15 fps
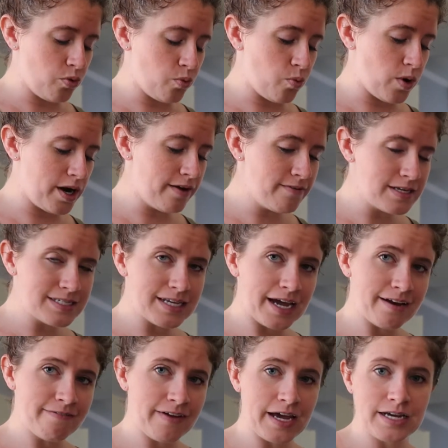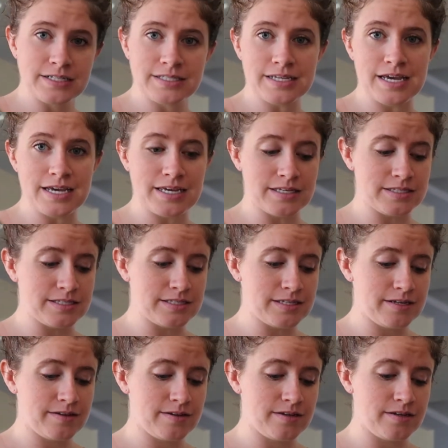One of the side effects is
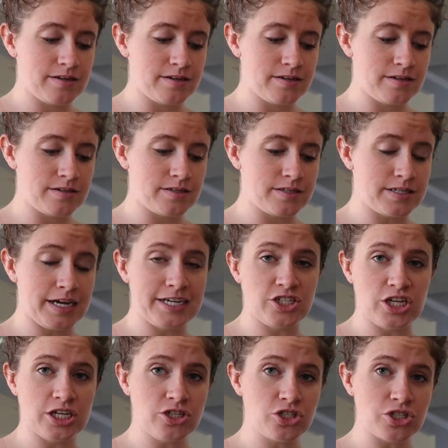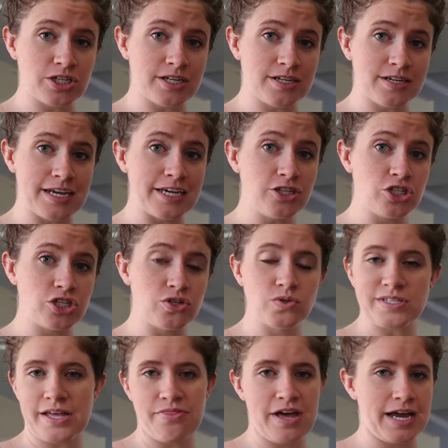digestion
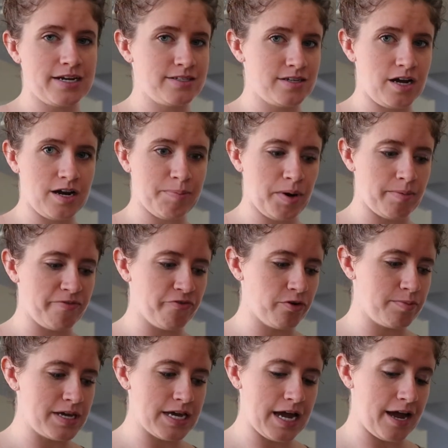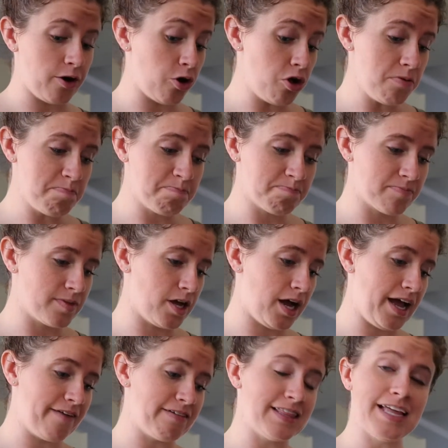issues, and that is not a problem for me at all, not
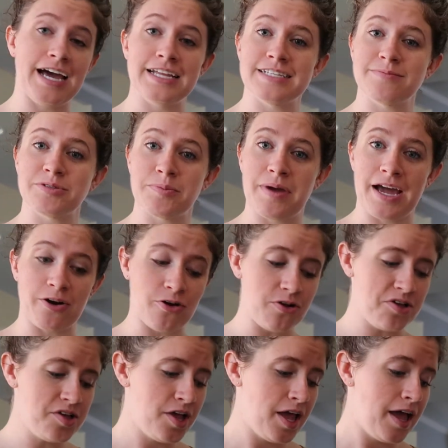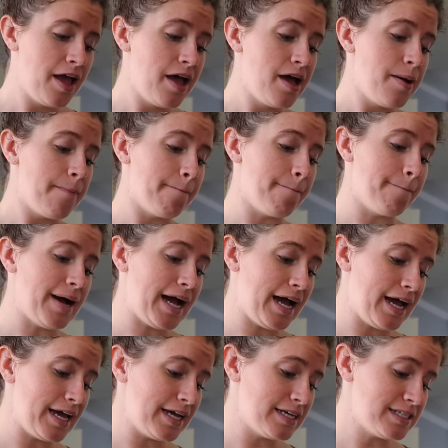having that symptom at all.
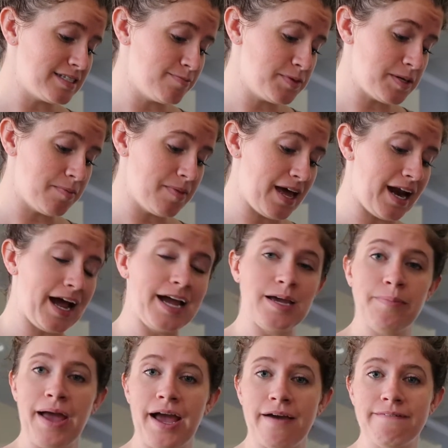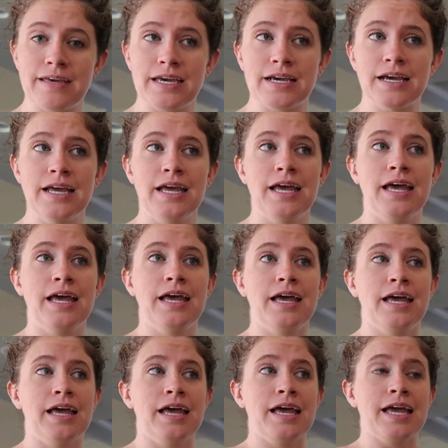My symptom that I am having
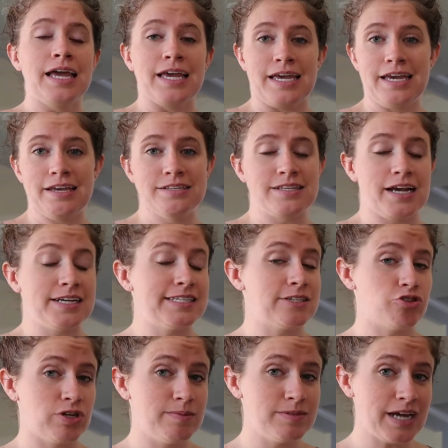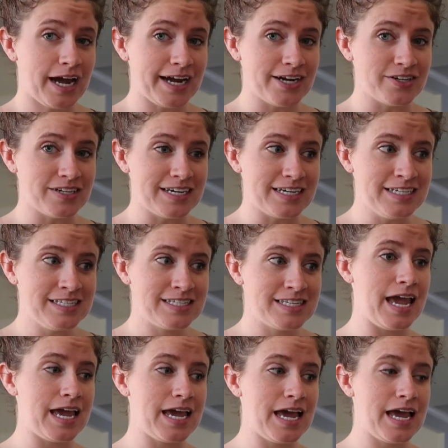is extreme tiredness
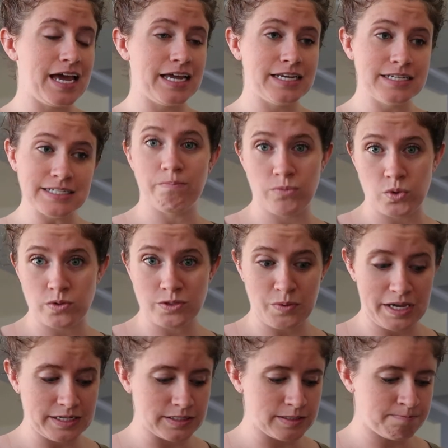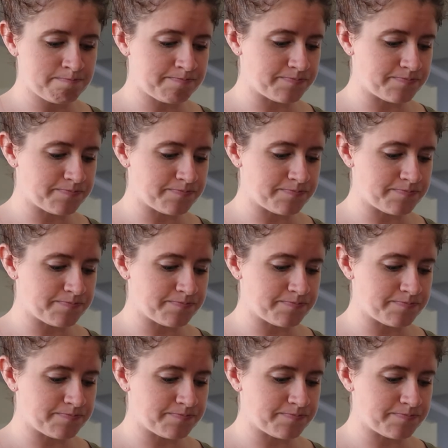and mood swings.